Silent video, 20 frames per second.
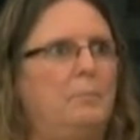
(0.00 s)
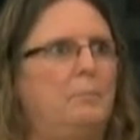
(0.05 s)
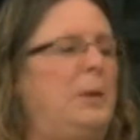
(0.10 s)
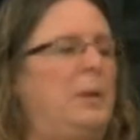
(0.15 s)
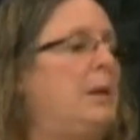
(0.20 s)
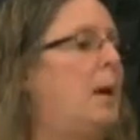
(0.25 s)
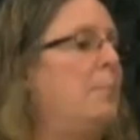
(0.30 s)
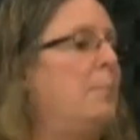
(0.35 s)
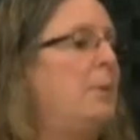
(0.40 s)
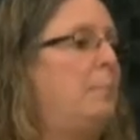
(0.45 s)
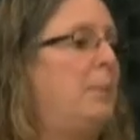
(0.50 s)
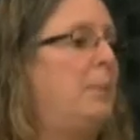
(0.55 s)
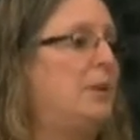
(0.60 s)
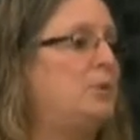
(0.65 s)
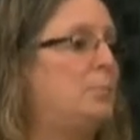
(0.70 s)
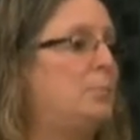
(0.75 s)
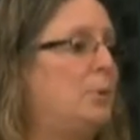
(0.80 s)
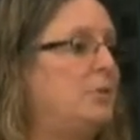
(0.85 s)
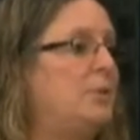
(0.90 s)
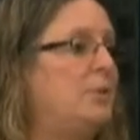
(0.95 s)
become the
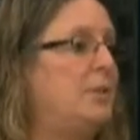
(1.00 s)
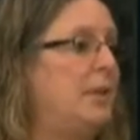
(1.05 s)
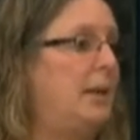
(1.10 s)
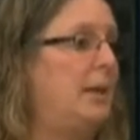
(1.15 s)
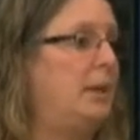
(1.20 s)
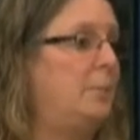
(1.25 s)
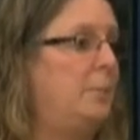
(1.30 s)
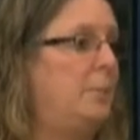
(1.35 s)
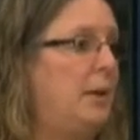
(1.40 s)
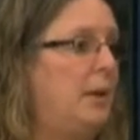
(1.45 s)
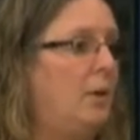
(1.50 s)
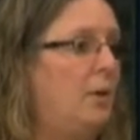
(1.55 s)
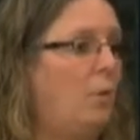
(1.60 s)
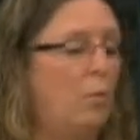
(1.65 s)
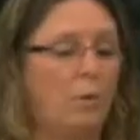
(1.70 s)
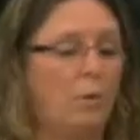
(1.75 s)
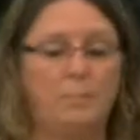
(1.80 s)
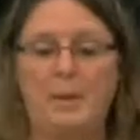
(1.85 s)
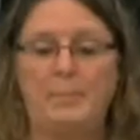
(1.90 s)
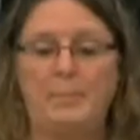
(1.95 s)
best person they could be,
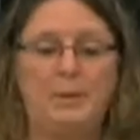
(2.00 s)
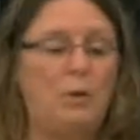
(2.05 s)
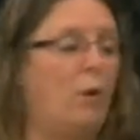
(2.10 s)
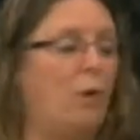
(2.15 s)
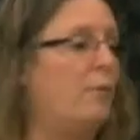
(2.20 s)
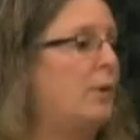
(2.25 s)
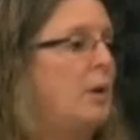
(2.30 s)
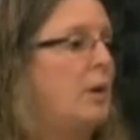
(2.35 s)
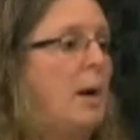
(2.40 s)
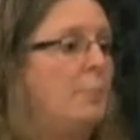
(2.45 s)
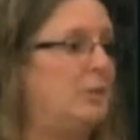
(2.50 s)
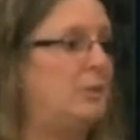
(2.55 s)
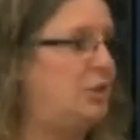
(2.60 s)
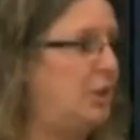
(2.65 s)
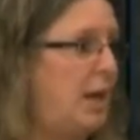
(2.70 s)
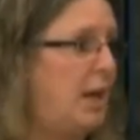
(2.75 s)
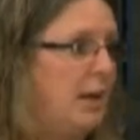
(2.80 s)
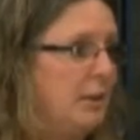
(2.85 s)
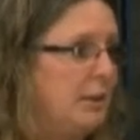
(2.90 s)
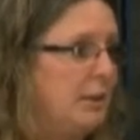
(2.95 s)
or maybe overcome a
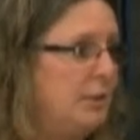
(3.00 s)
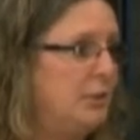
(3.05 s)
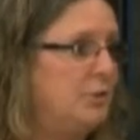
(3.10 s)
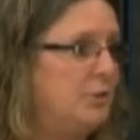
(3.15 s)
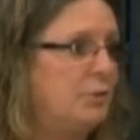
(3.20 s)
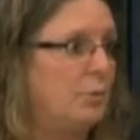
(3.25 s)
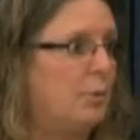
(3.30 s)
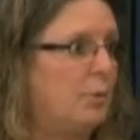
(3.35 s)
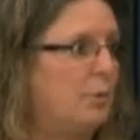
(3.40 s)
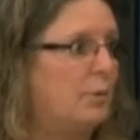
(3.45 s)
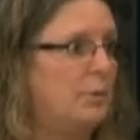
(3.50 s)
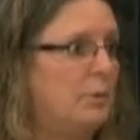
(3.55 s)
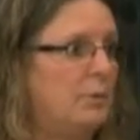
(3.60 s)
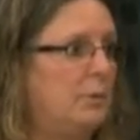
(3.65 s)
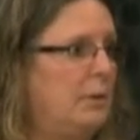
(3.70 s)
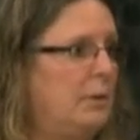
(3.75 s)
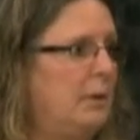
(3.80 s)
challenge, or